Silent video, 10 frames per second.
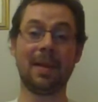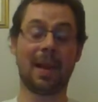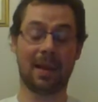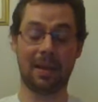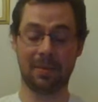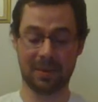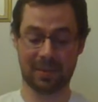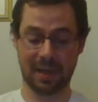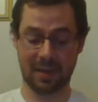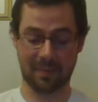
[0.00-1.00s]
Yeah, it
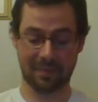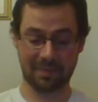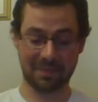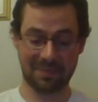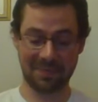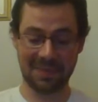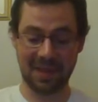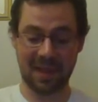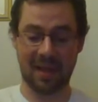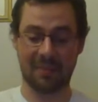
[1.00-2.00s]
was.
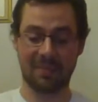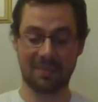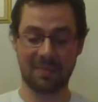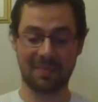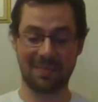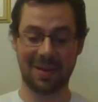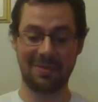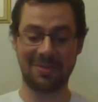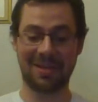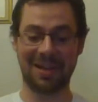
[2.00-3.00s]
Yeah, he
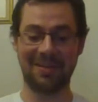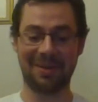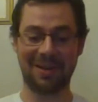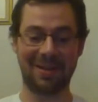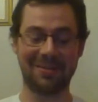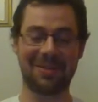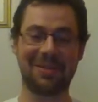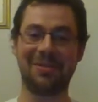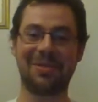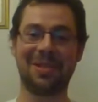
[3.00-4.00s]
was kind of one of those. I
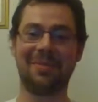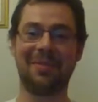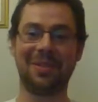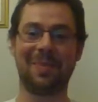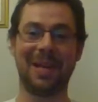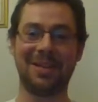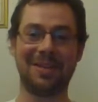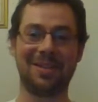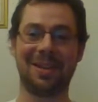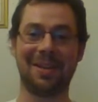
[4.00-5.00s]
saw some of his
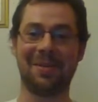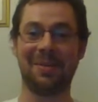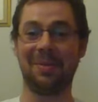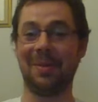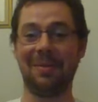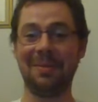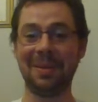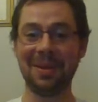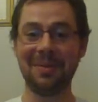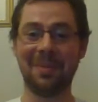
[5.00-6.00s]
pictures, and I thought, well,
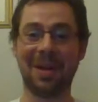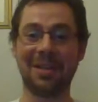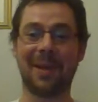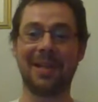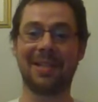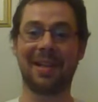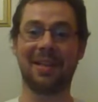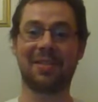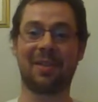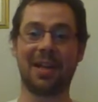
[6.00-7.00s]
mine's basically
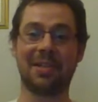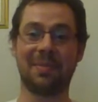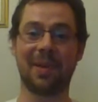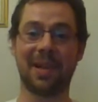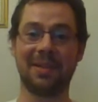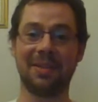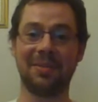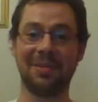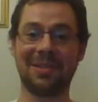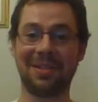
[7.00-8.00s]
a scratch compared to
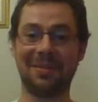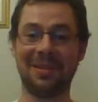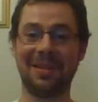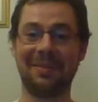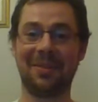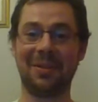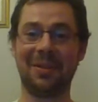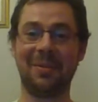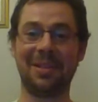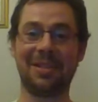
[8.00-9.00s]
yours, so I've got
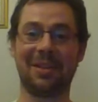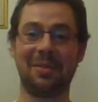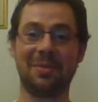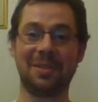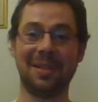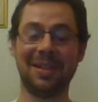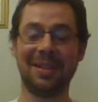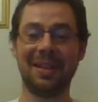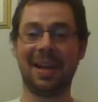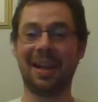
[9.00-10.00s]
no excuse.
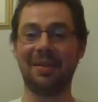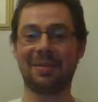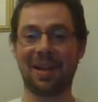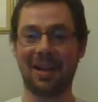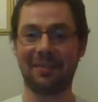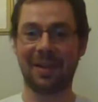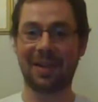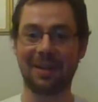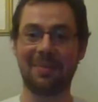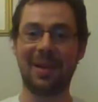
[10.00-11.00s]
And it was kind of
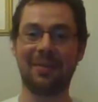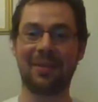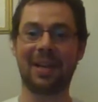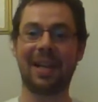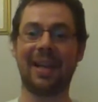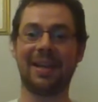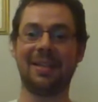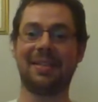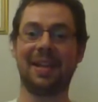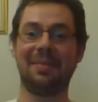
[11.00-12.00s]
like a bit of a kick
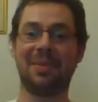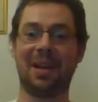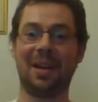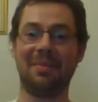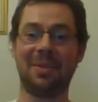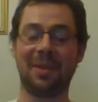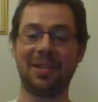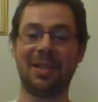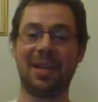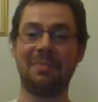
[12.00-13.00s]
at the same time to
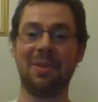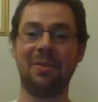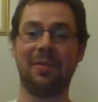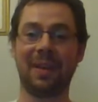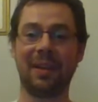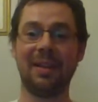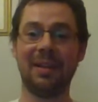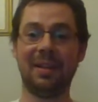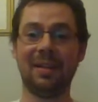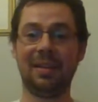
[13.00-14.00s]
actually get moving,
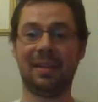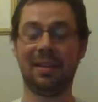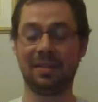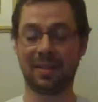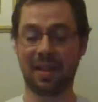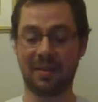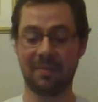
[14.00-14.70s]
because